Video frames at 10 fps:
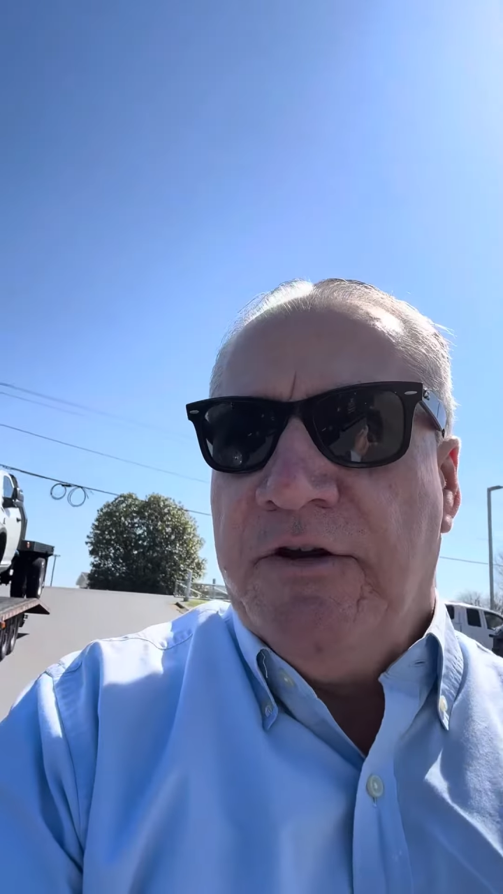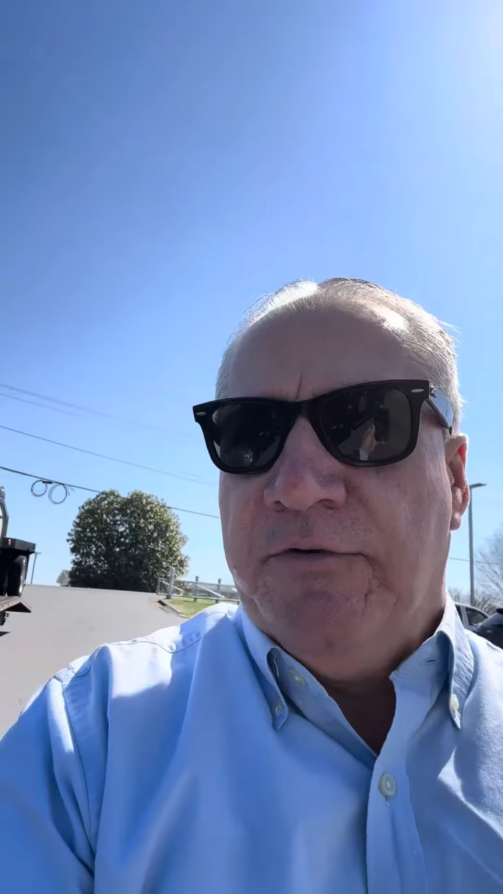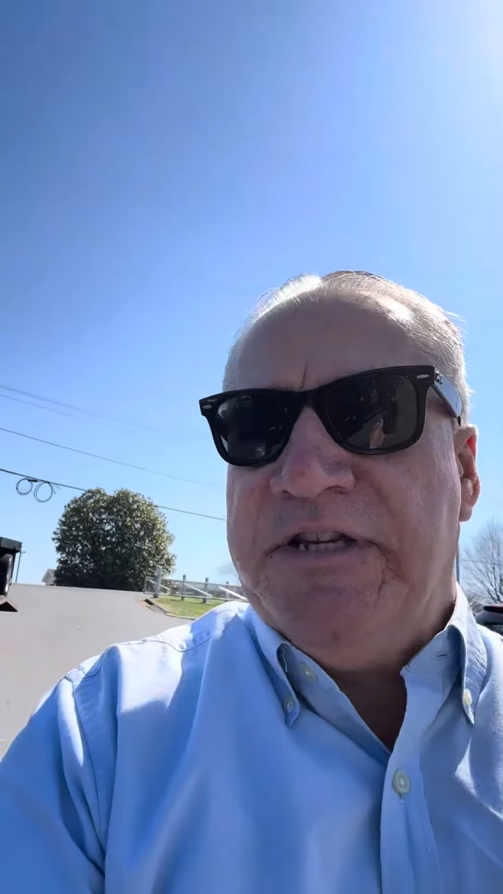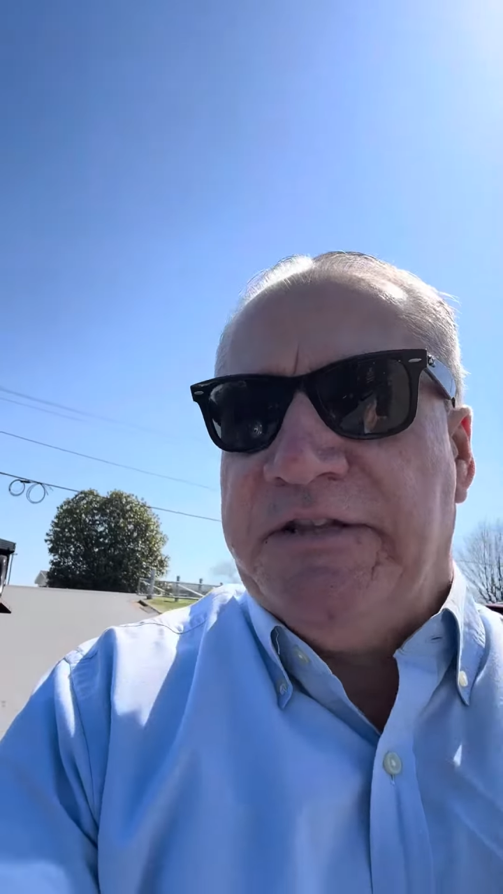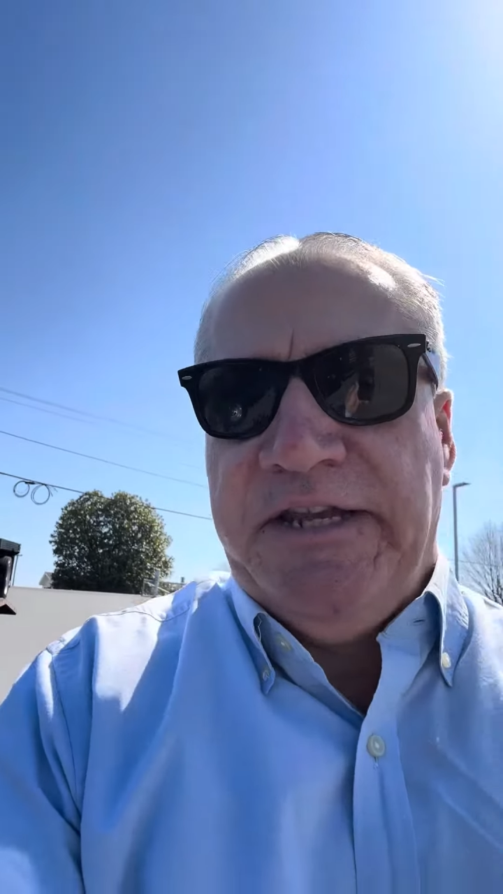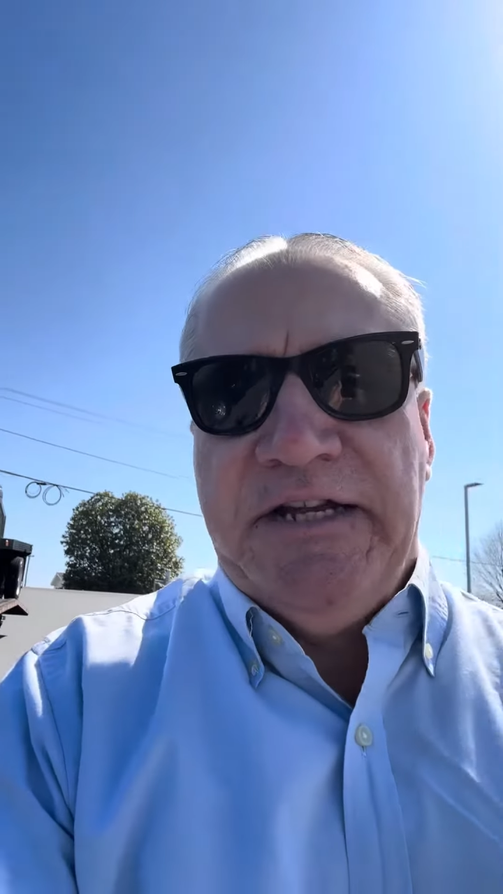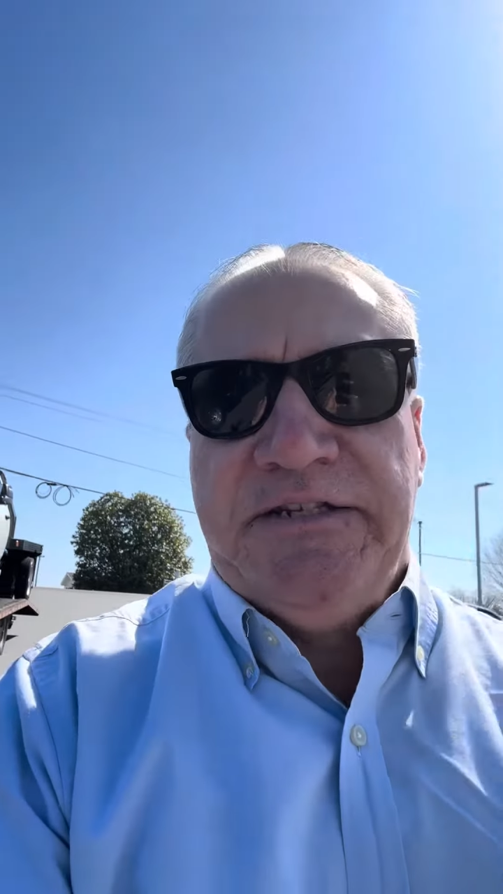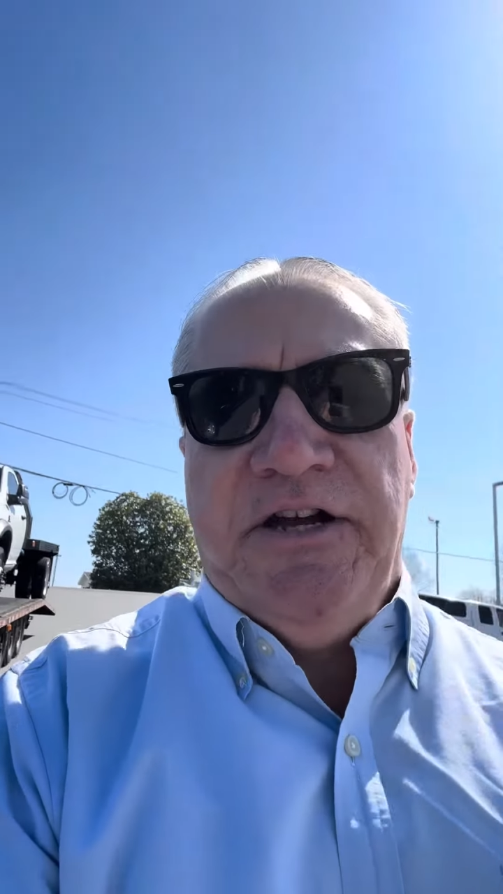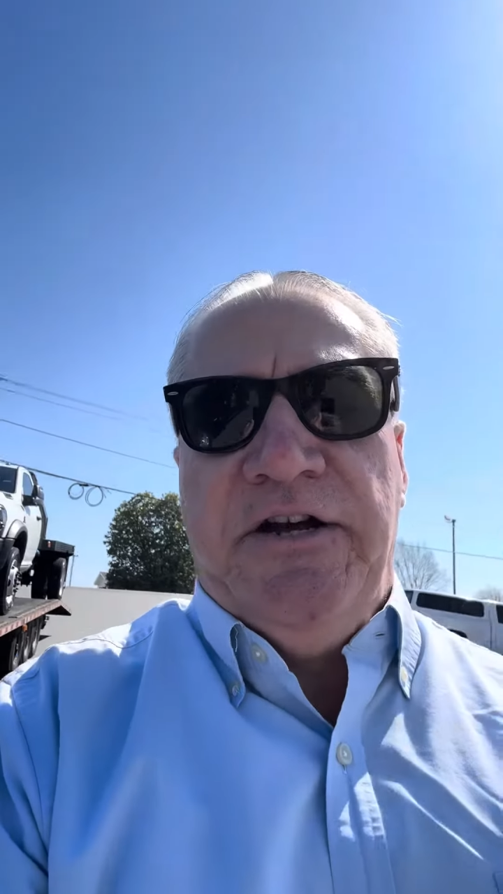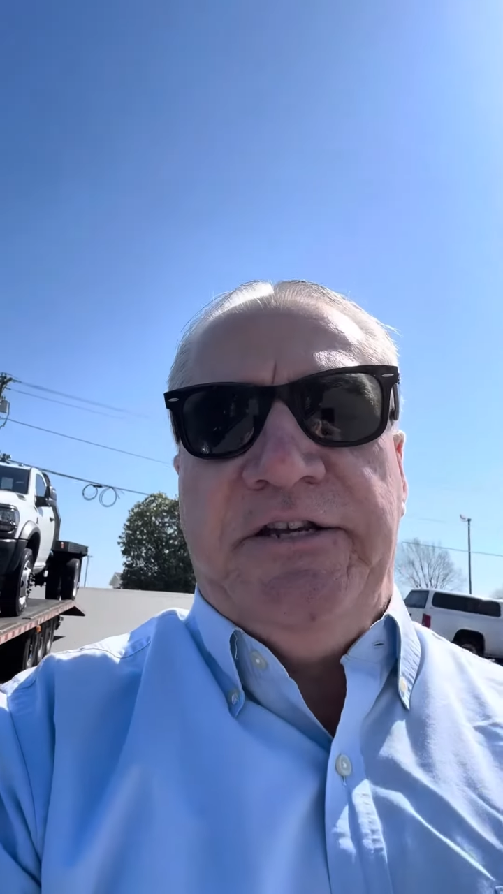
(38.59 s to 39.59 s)
Recently, I
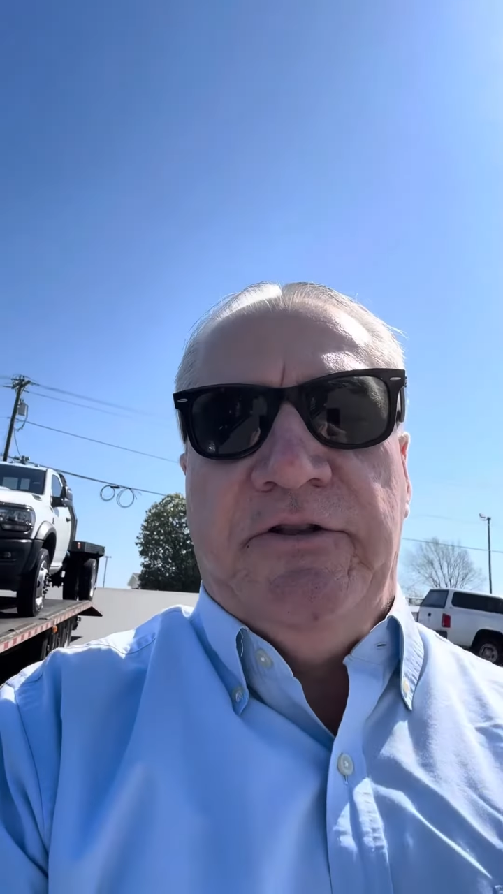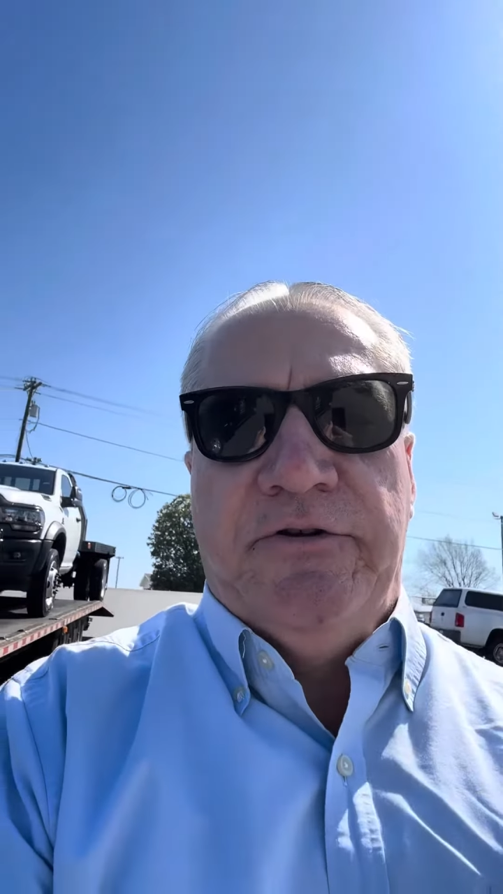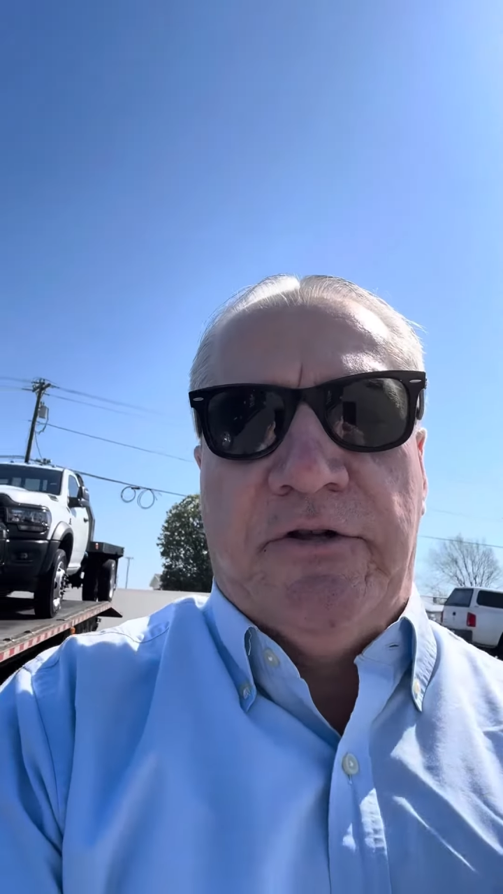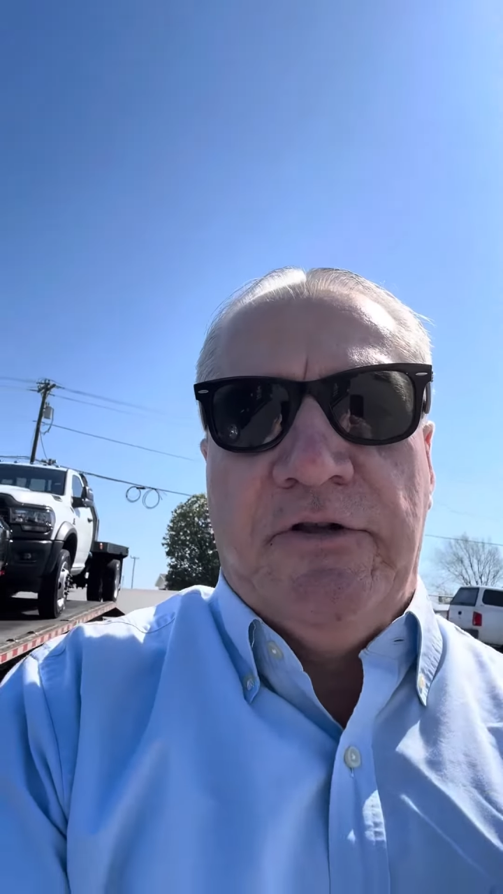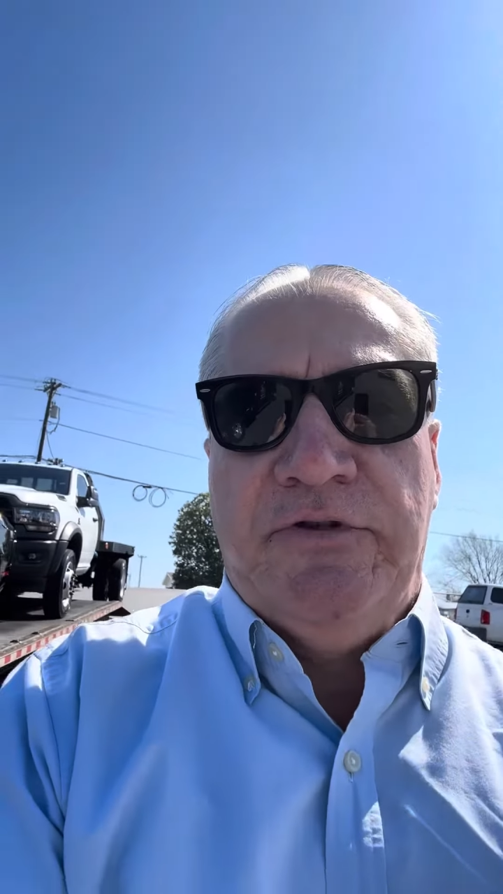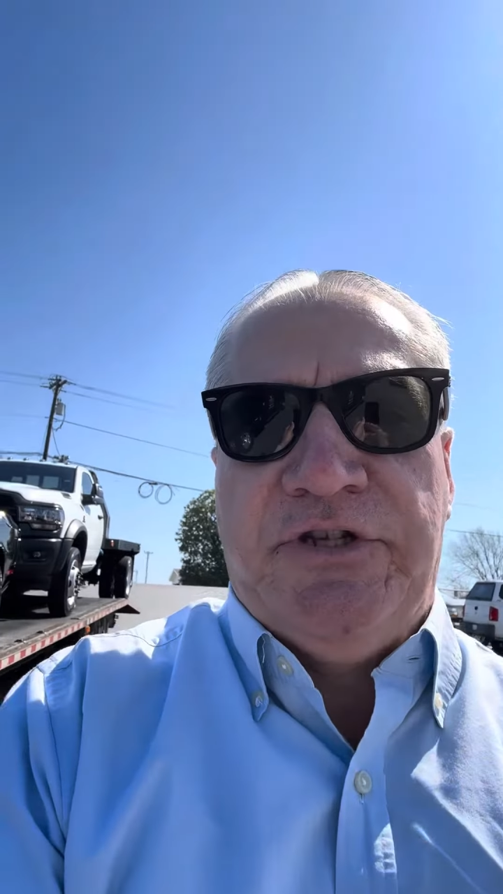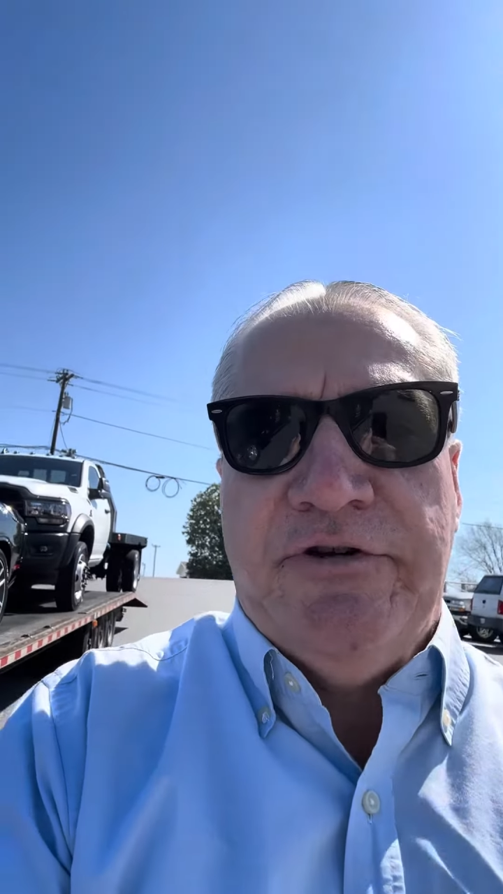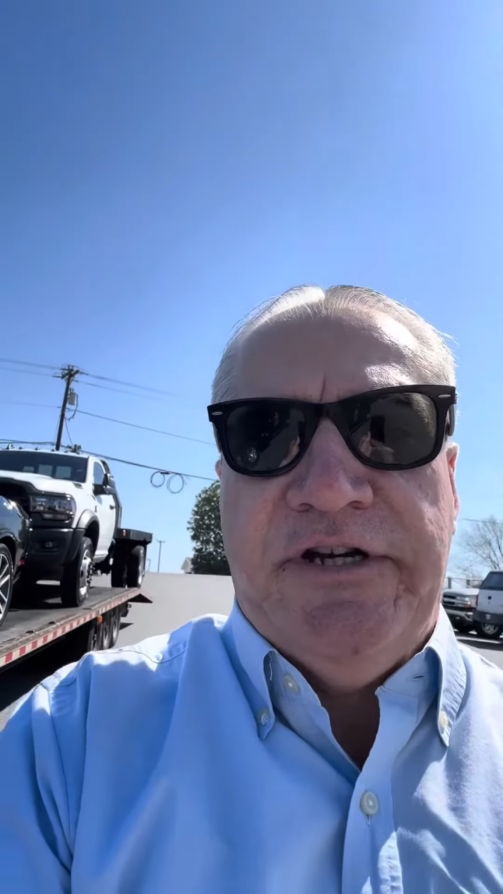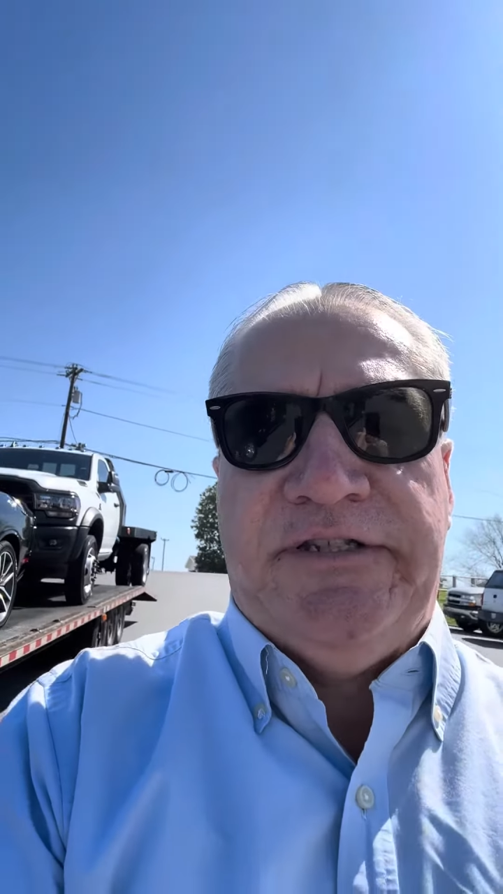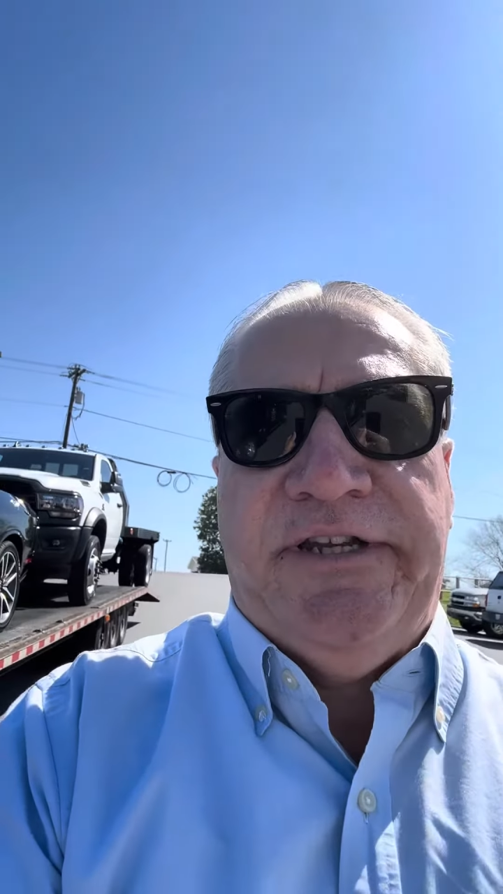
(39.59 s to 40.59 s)
saw a dealer close
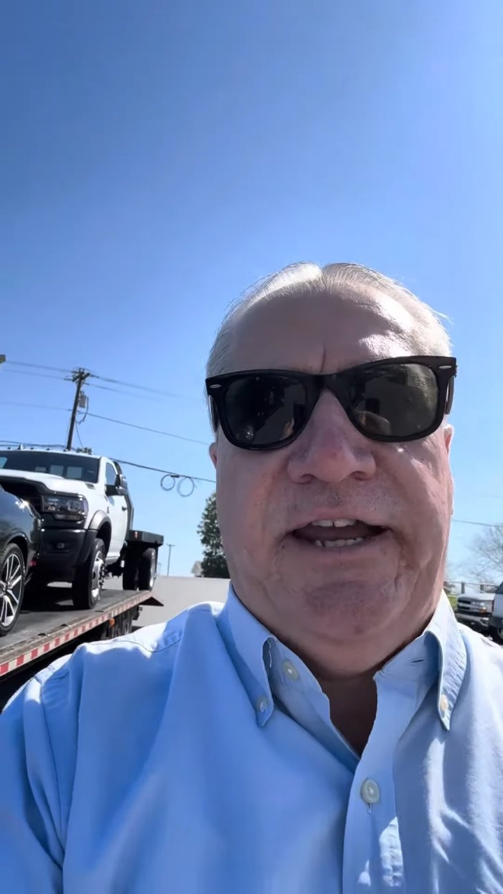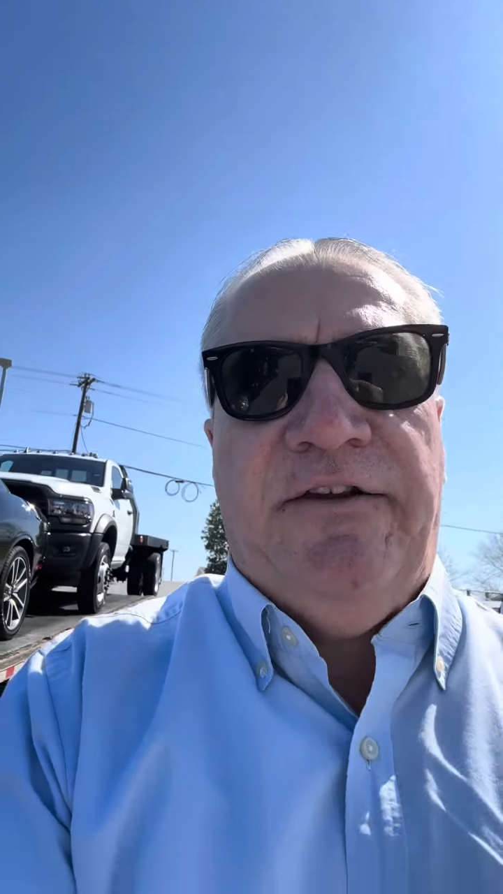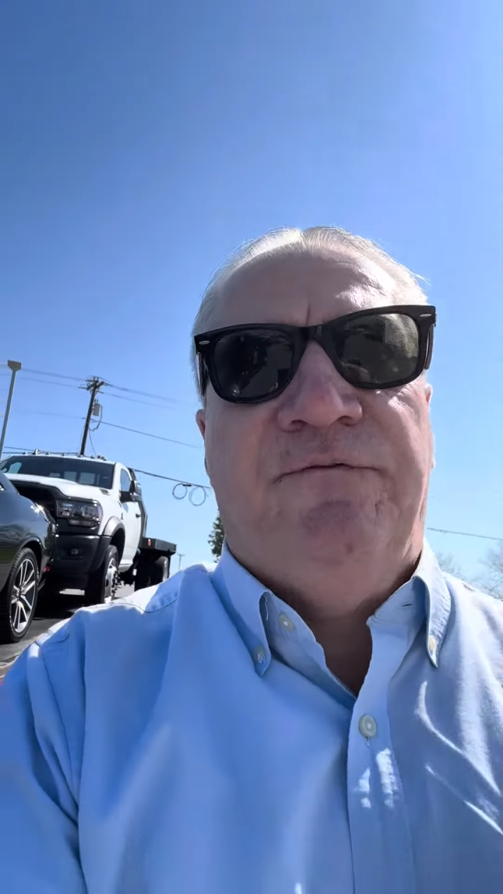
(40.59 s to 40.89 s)
to us that had